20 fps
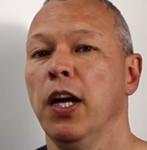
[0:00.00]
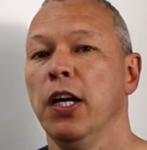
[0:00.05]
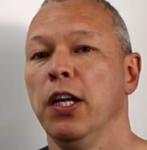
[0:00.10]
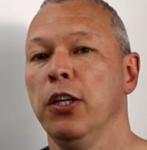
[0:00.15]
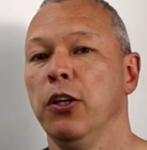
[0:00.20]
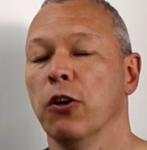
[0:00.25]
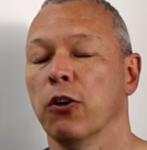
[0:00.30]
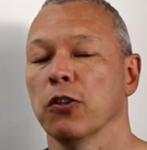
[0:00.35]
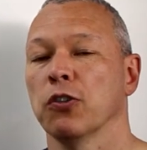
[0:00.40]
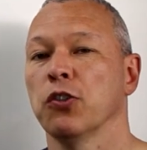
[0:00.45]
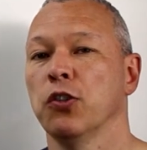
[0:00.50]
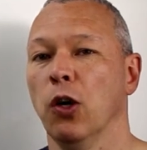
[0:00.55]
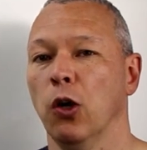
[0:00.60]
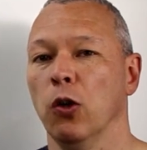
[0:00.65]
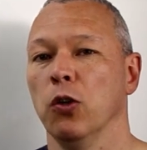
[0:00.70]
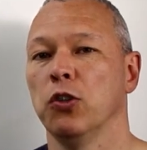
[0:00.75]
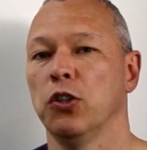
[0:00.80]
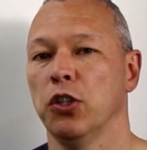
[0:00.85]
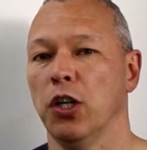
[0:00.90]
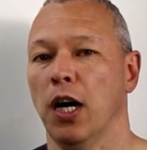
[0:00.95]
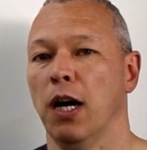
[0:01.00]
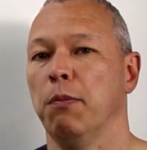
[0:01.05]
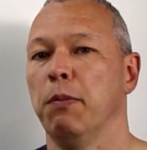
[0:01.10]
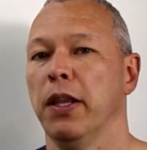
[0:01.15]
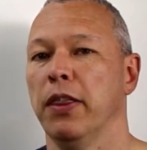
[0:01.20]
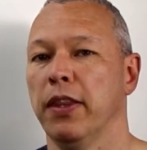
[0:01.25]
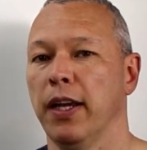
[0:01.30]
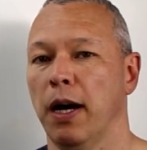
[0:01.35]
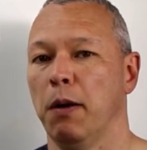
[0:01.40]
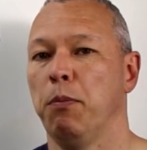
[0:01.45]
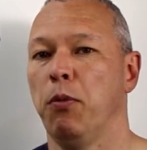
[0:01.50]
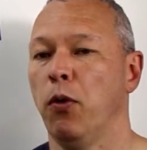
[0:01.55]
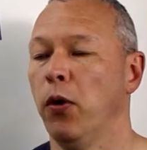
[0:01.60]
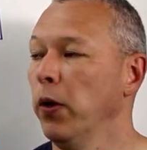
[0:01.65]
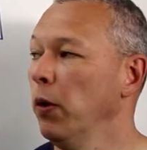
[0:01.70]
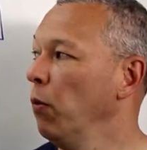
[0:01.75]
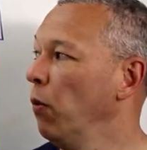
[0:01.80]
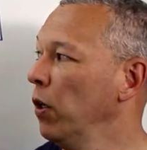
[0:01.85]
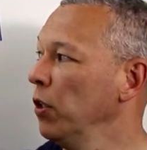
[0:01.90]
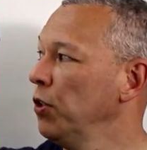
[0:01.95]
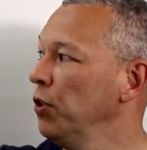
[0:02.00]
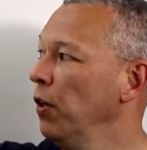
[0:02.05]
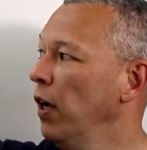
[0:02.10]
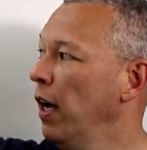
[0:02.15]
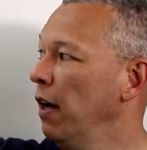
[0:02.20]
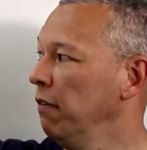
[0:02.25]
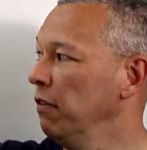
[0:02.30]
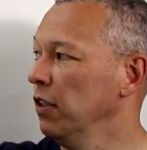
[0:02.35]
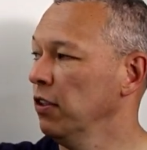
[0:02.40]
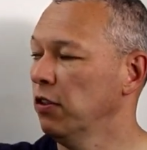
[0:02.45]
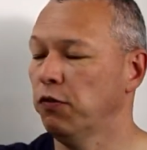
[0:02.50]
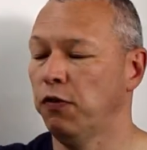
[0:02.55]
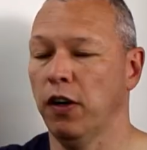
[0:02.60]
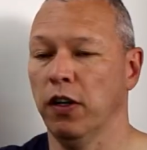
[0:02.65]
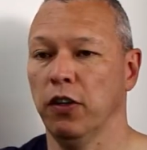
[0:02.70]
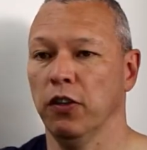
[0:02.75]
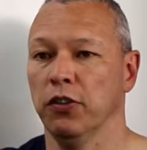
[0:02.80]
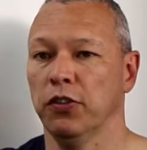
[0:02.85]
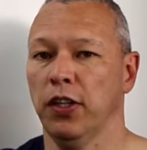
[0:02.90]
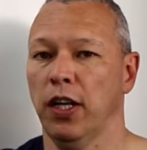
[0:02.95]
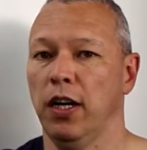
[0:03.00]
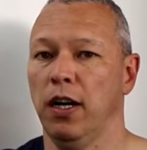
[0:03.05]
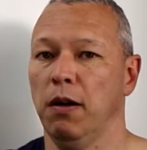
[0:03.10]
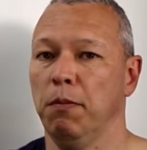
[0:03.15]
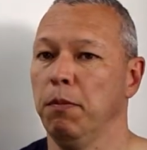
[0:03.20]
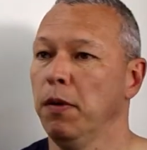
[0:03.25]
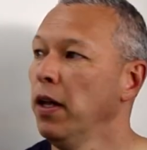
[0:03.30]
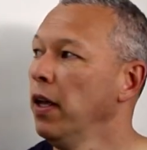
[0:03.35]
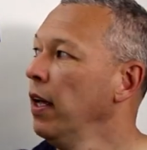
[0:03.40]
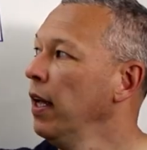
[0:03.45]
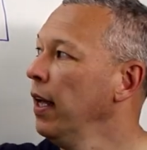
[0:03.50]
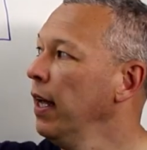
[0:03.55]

Your sole job at that point, once you have this funnel set up,